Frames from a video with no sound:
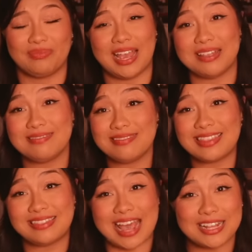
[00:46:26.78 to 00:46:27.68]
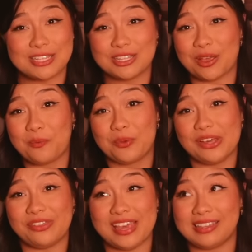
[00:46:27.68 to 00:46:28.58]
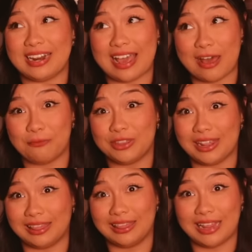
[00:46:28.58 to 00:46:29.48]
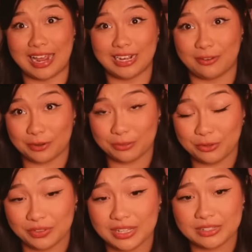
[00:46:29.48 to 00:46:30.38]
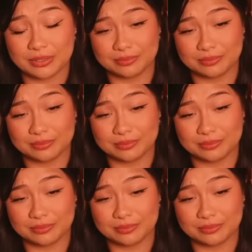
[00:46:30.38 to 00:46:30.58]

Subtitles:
And that's a real thing that I have with a lot of different movies.